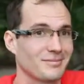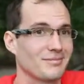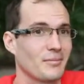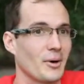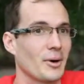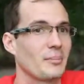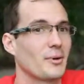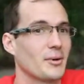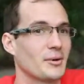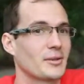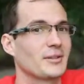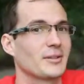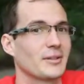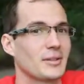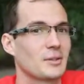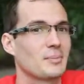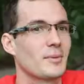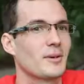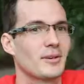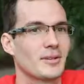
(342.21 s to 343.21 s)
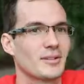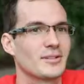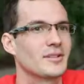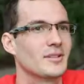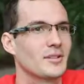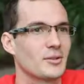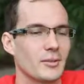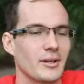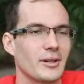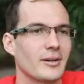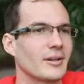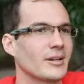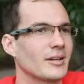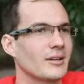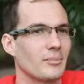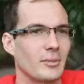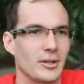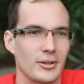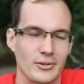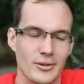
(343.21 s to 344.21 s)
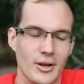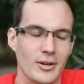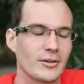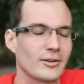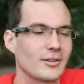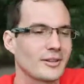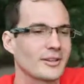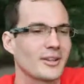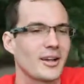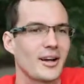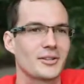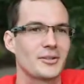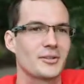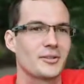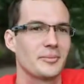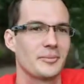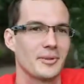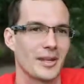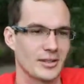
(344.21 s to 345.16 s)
my personal experiences where you'd be thrown in a classroom,